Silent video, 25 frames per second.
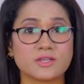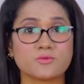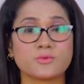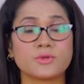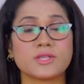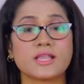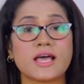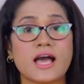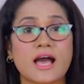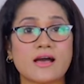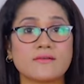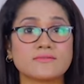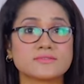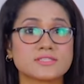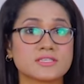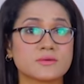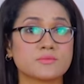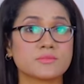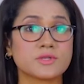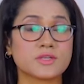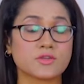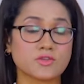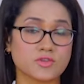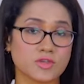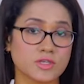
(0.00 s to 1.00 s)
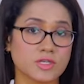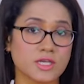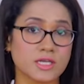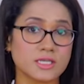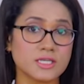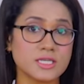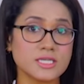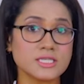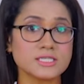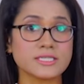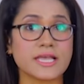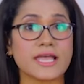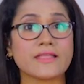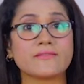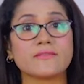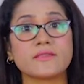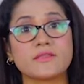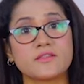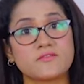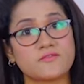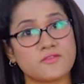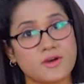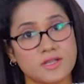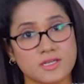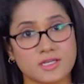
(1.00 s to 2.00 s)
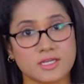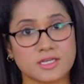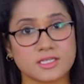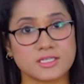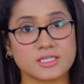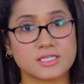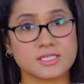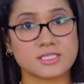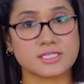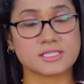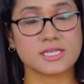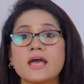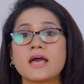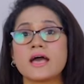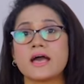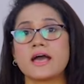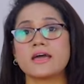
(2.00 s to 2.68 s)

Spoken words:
we'll have some neutral colors and then fun colors.